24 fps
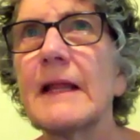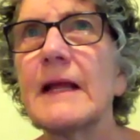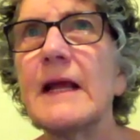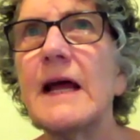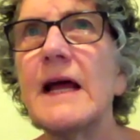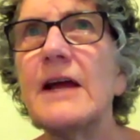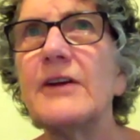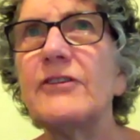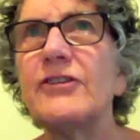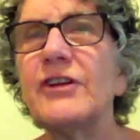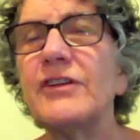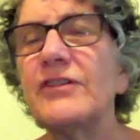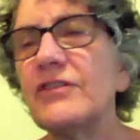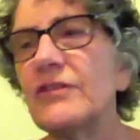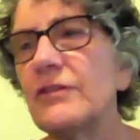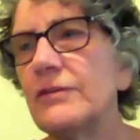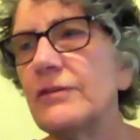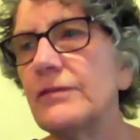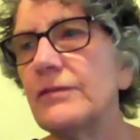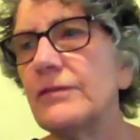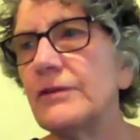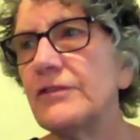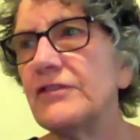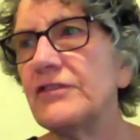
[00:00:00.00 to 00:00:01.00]
gosh, it's
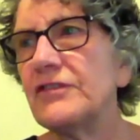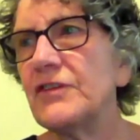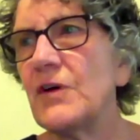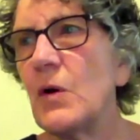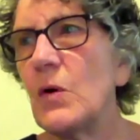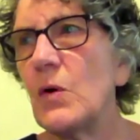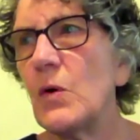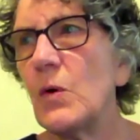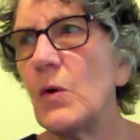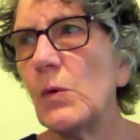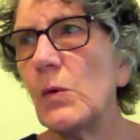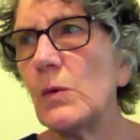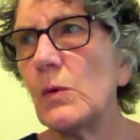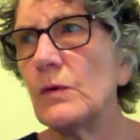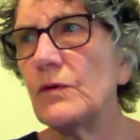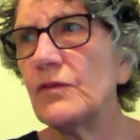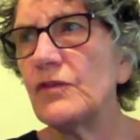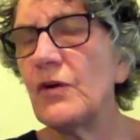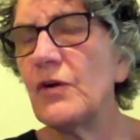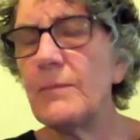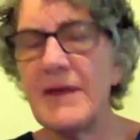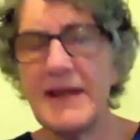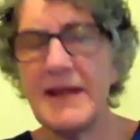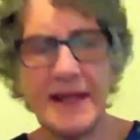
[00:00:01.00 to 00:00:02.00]
good for so
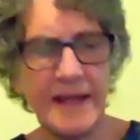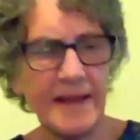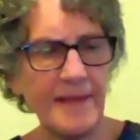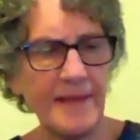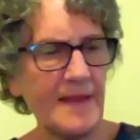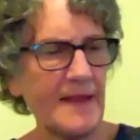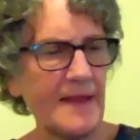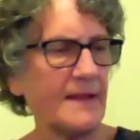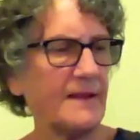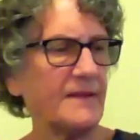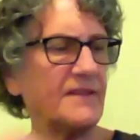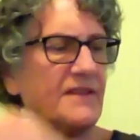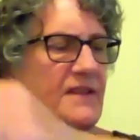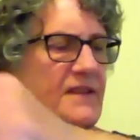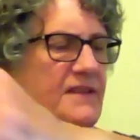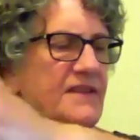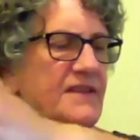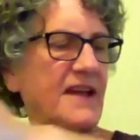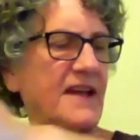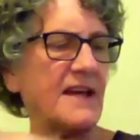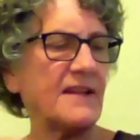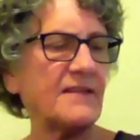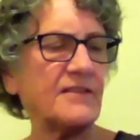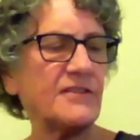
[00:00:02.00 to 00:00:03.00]
many things.
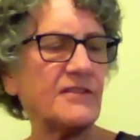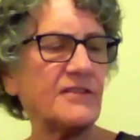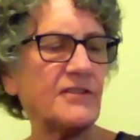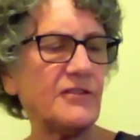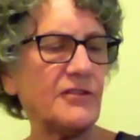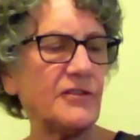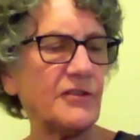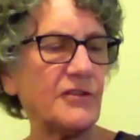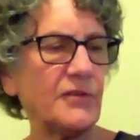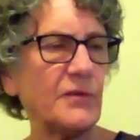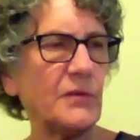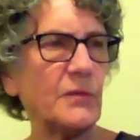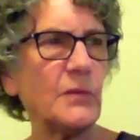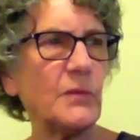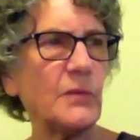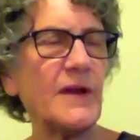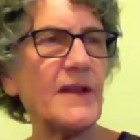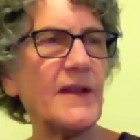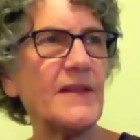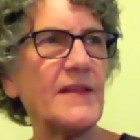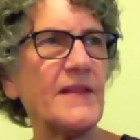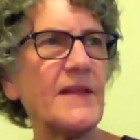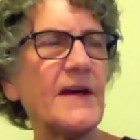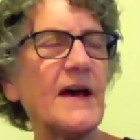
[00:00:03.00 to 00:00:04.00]
This has to do
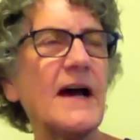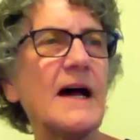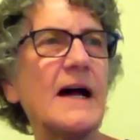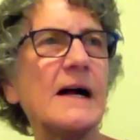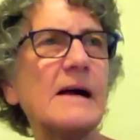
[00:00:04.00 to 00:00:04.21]
with